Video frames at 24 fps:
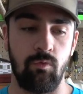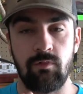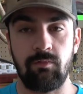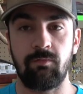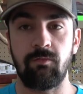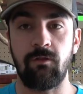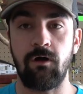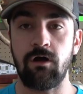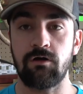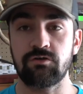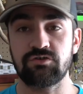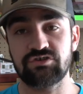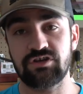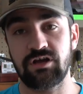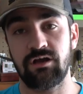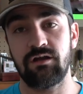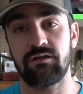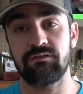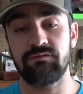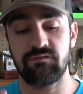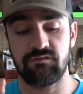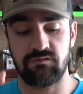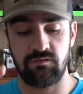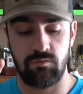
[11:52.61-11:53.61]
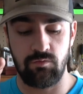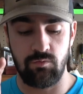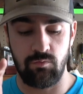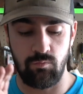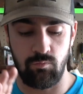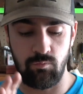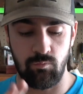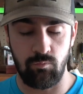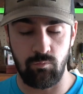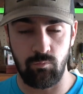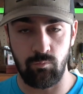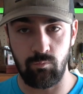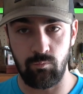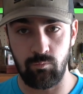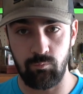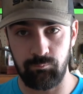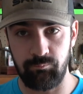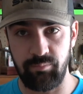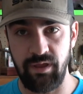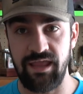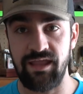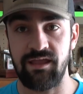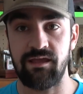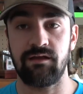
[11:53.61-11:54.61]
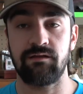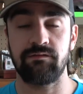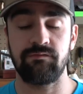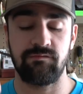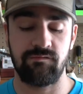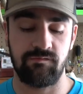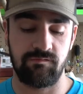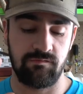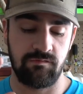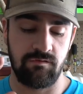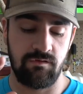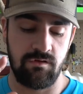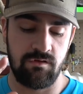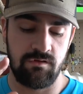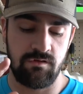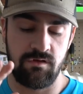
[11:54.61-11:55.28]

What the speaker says: long johns, pants,